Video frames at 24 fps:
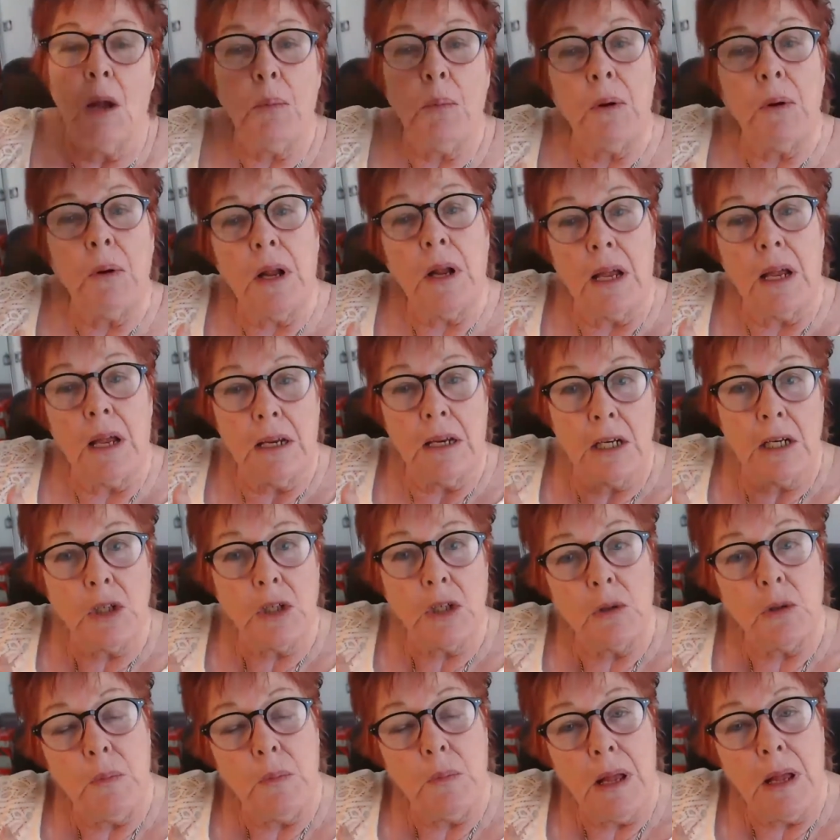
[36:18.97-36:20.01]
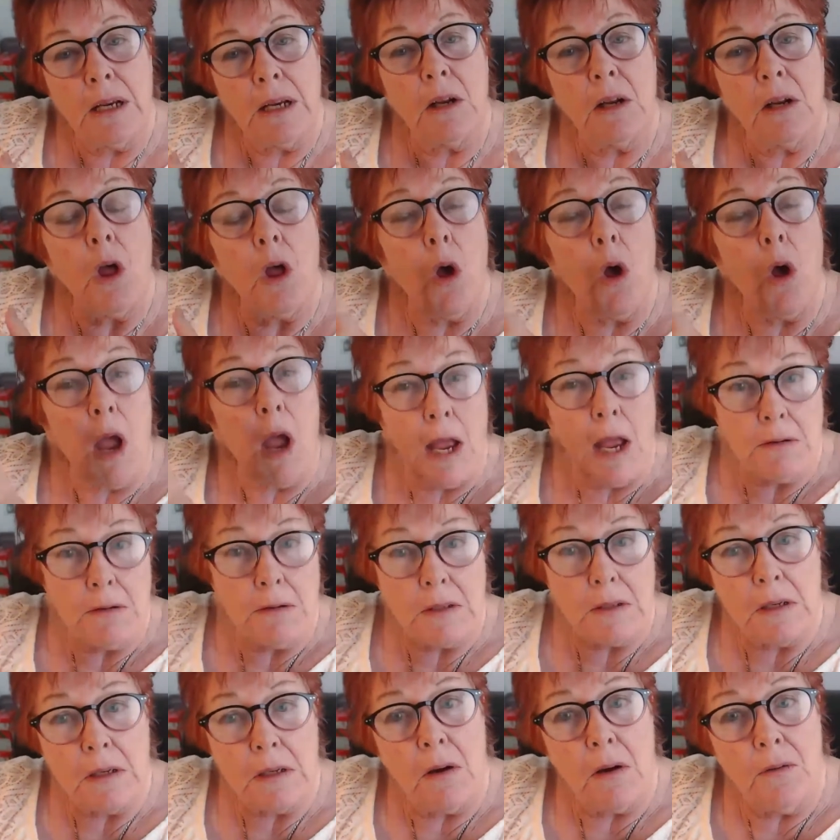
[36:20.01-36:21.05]
Put Archangel Michael out
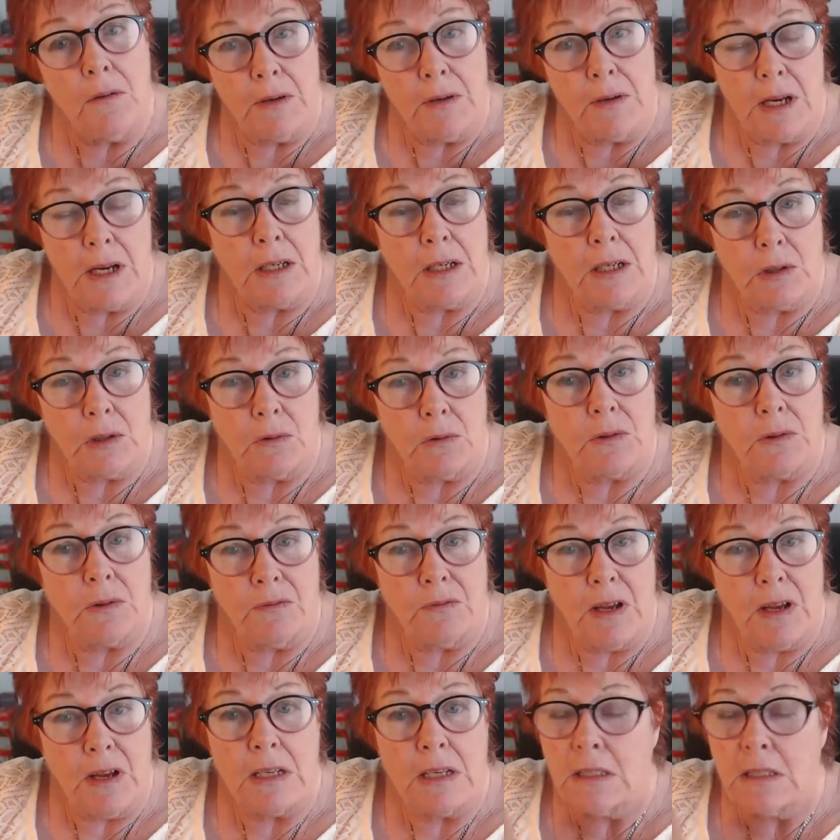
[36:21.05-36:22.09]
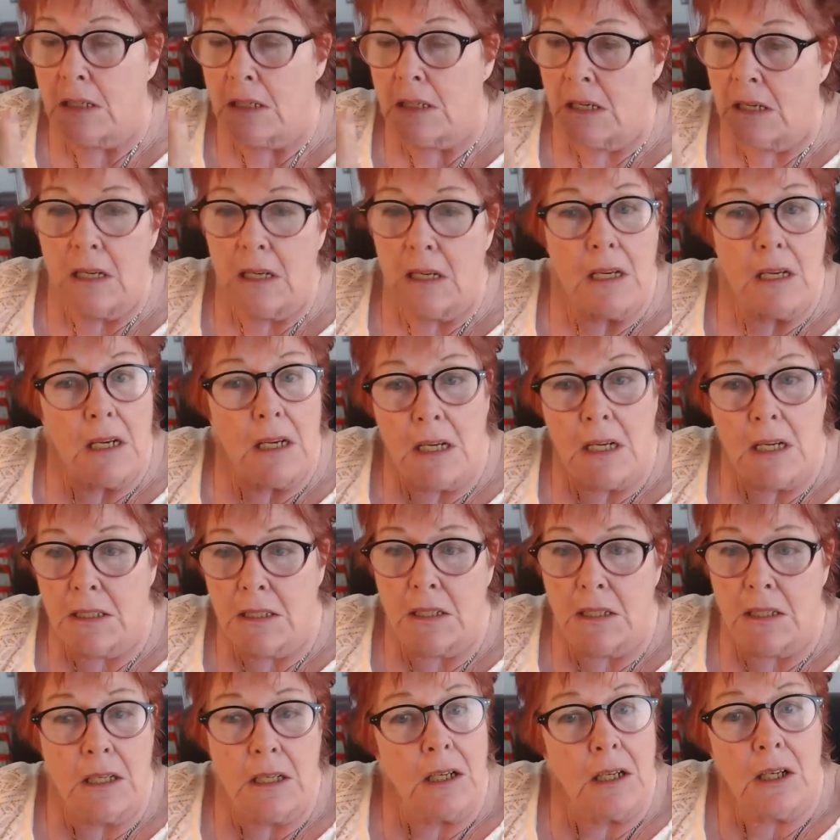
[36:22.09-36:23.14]
over next door's fence. It's
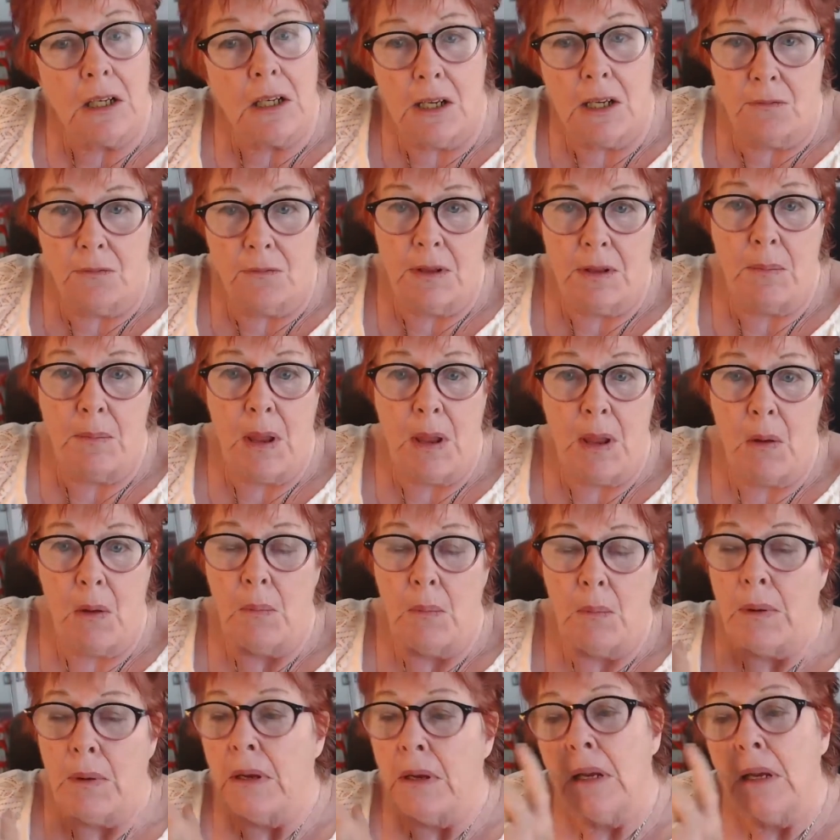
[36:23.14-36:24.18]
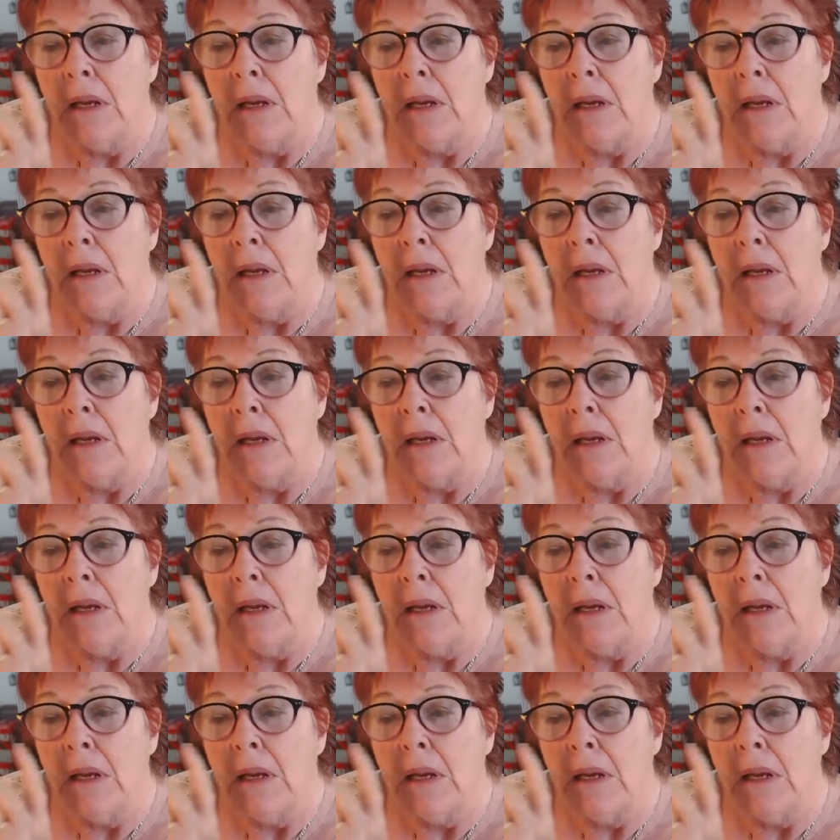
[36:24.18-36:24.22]
only going to give them help.